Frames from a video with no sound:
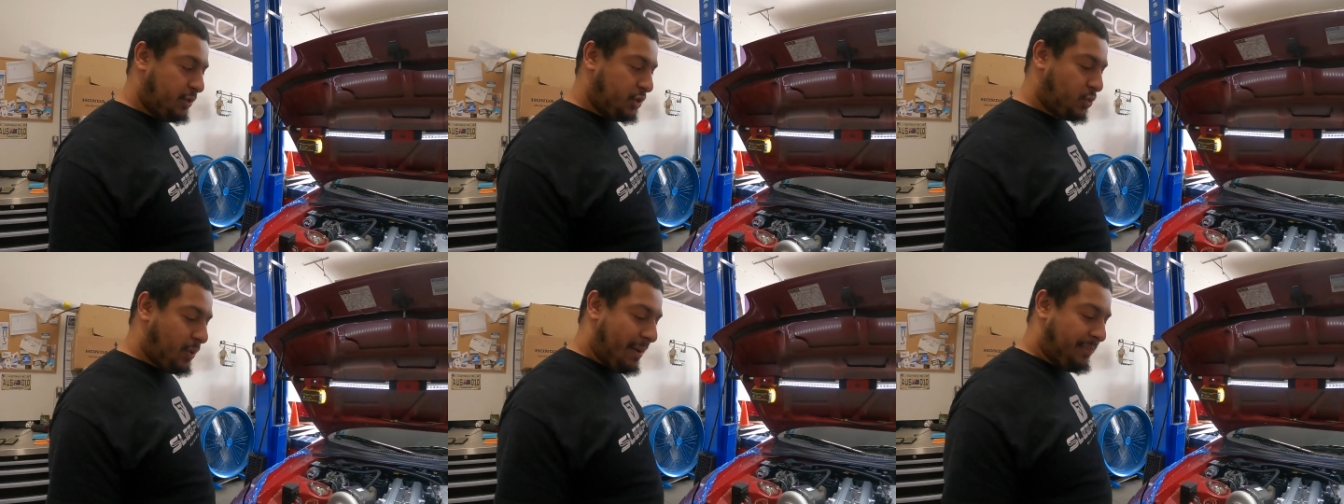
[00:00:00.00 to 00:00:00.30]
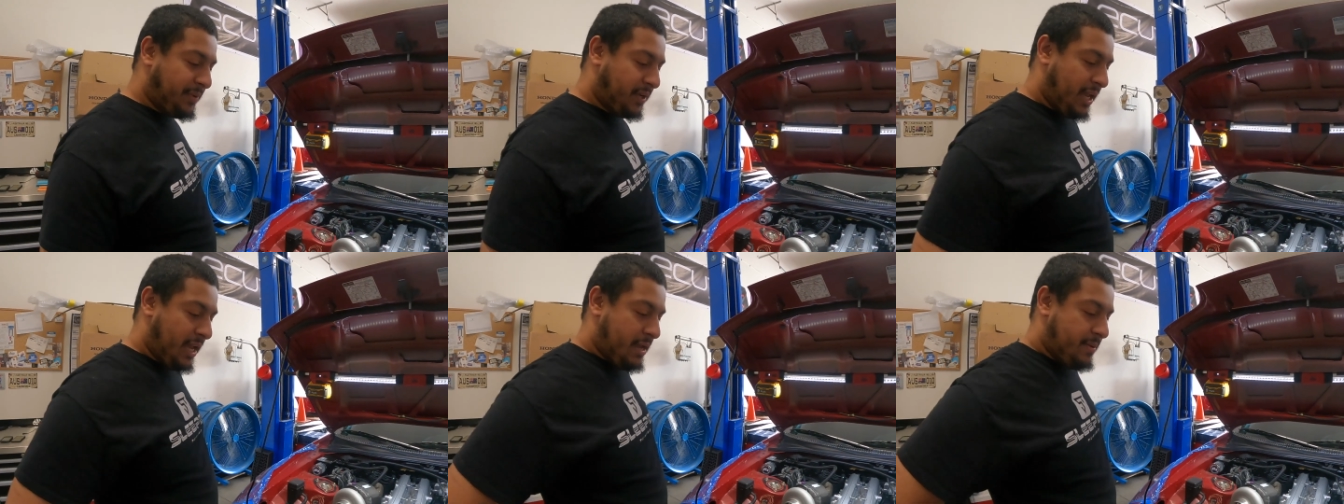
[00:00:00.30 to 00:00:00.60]
swap
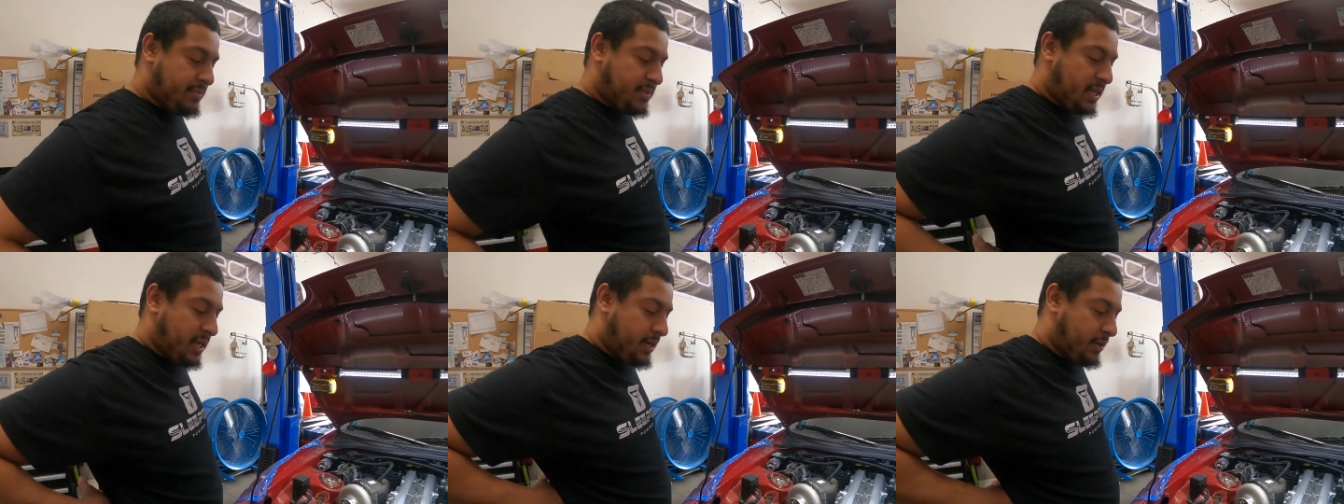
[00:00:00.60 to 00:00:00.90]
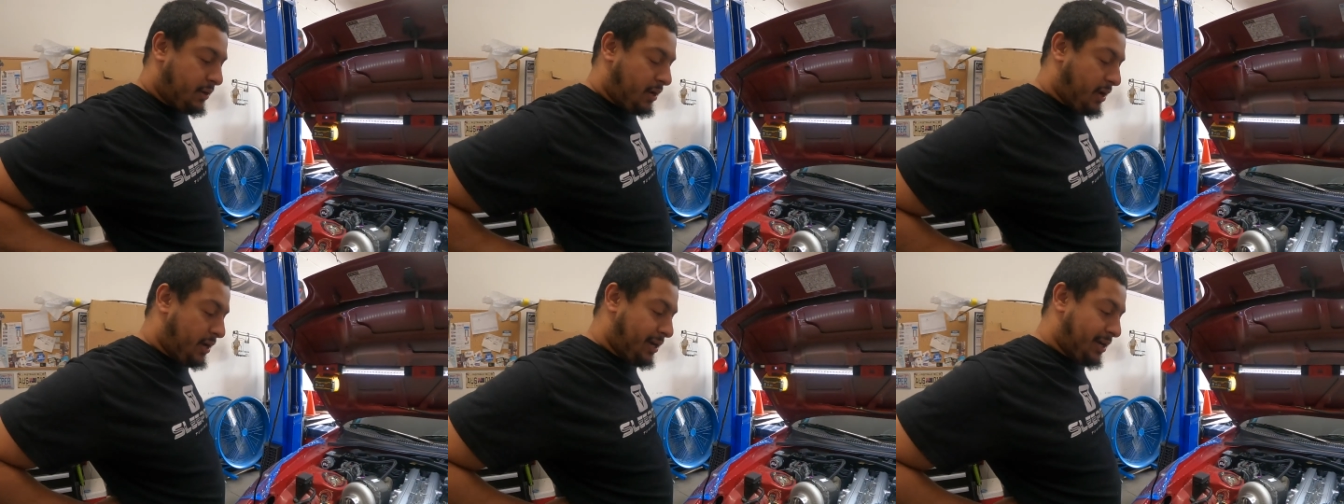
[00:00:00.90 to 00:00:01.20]
the cams
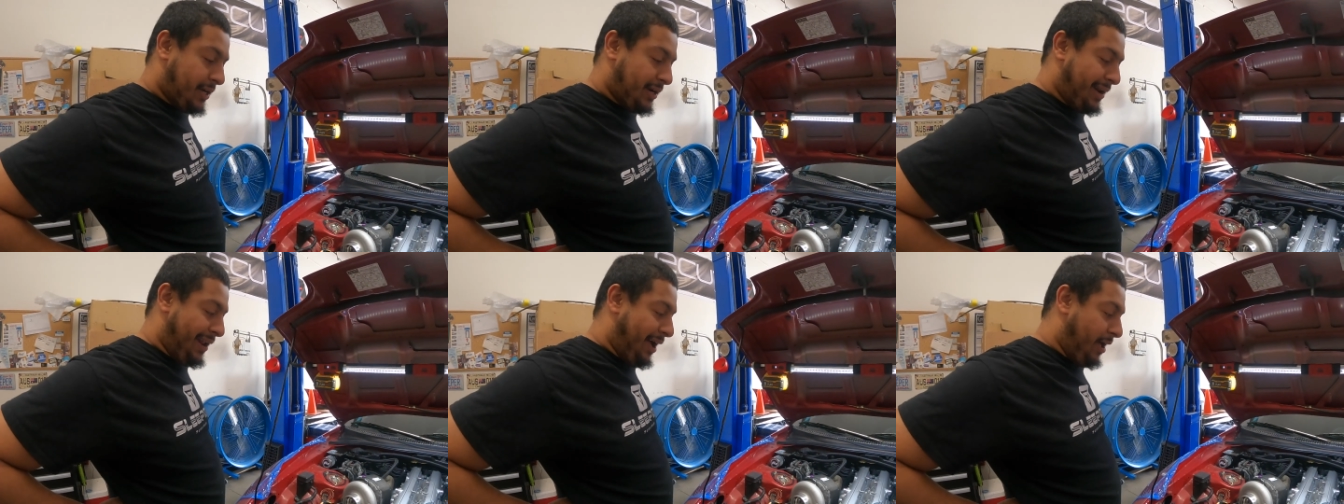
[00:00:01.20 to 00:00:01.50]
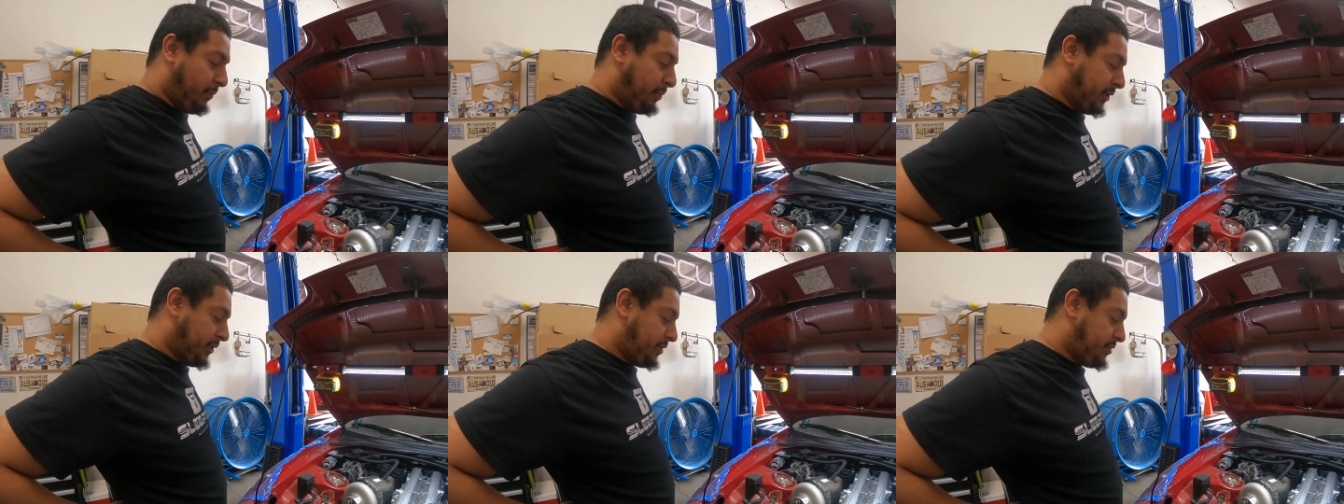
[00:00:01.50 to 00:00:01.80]
out on
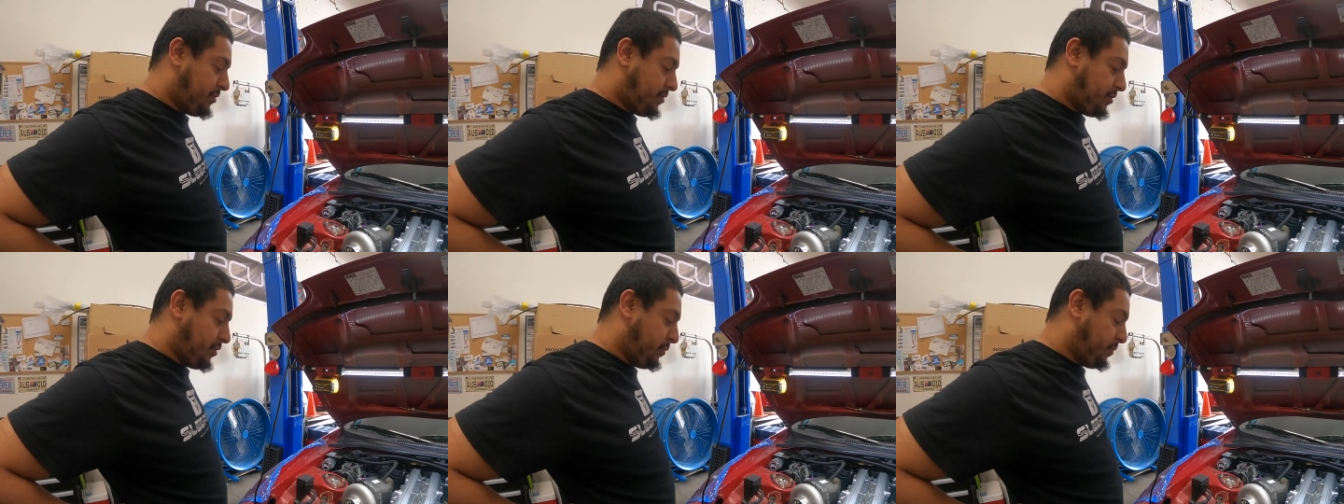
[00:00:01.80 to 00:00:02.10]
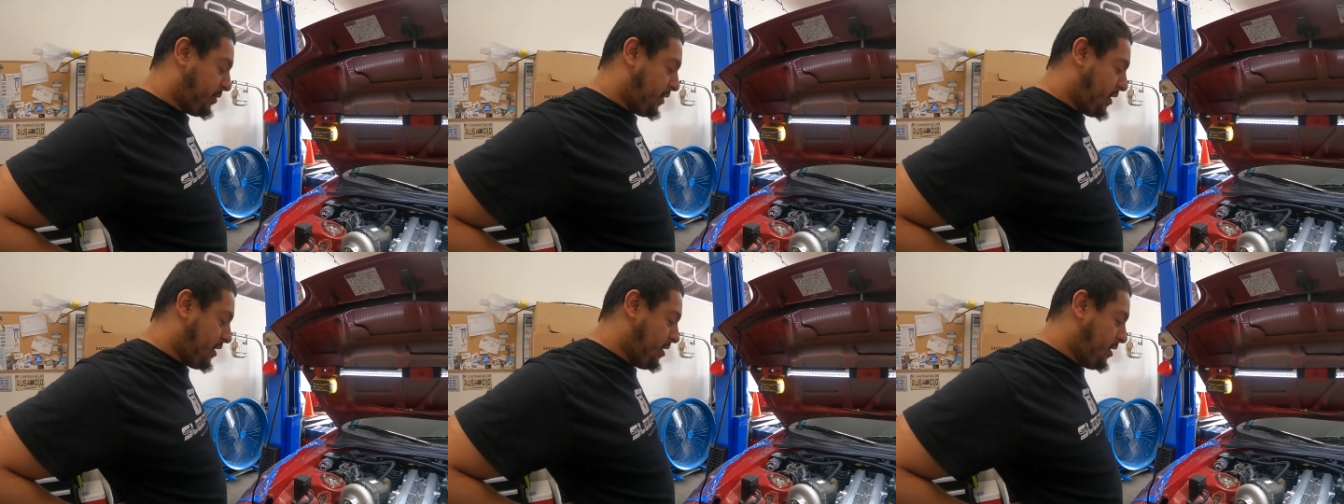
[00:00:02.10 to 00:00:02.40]
Albert's
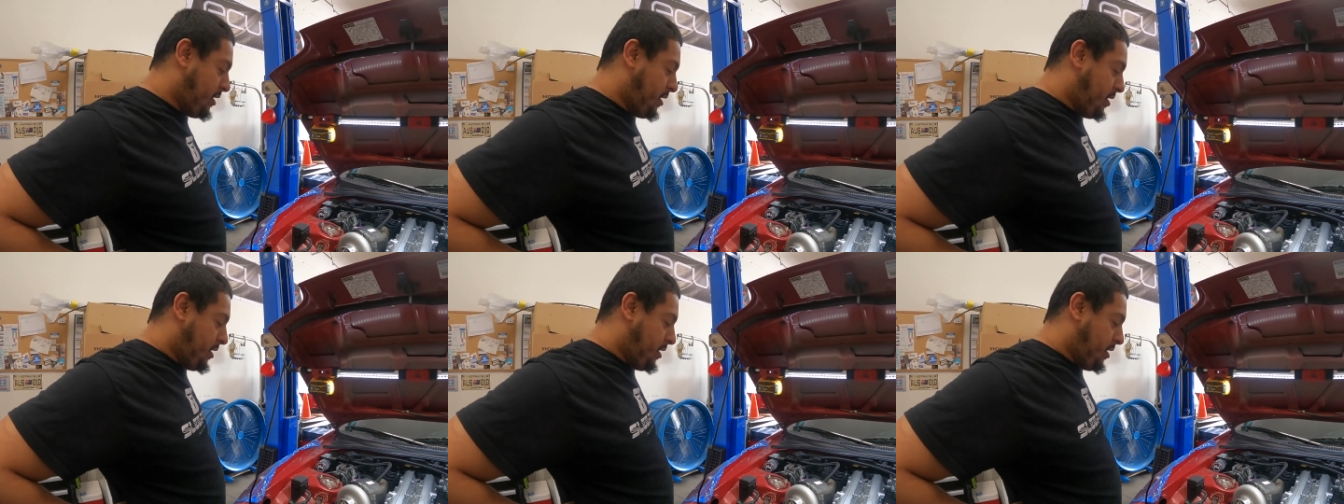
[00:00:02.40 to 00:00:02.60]
Supra.